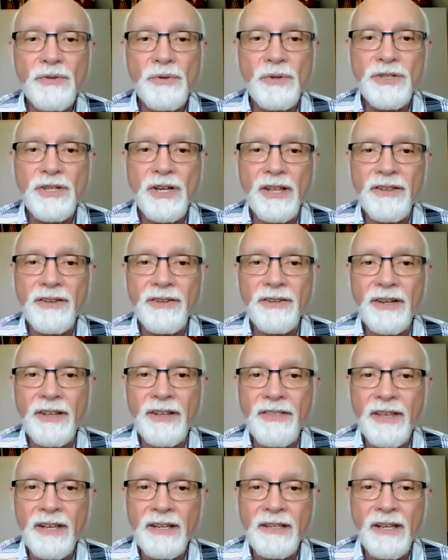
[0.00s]
to each other,
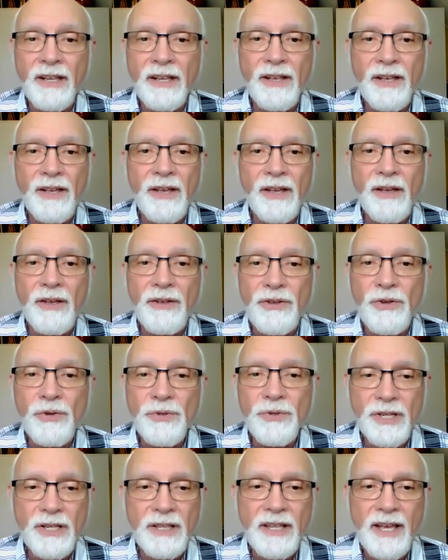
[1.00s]
and then
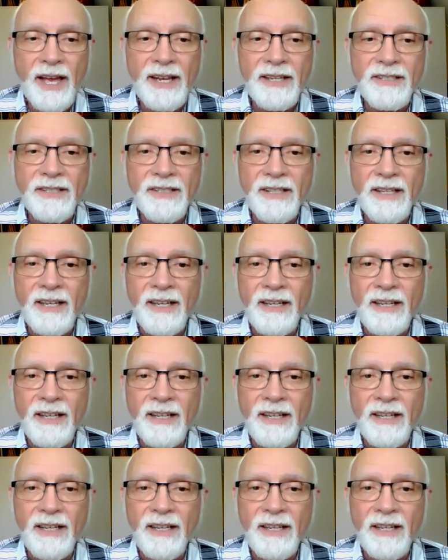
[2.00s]
using that